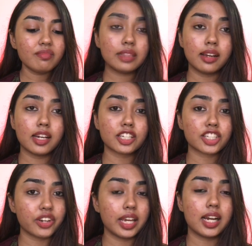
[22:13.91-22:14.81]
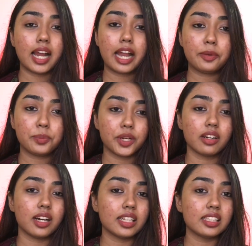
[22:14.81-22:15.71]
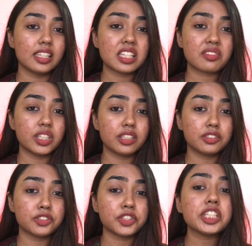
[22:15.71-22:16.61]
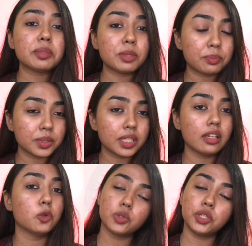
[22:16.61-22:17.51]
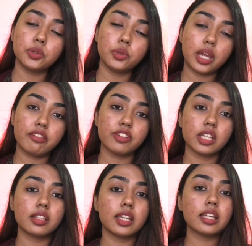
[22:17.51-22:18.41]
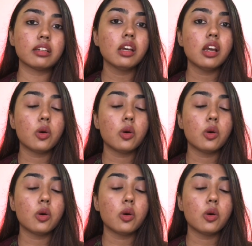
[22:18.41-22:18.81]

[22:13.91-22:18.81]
Shweta, Shreya and Priyanka, these were the three people who knew everything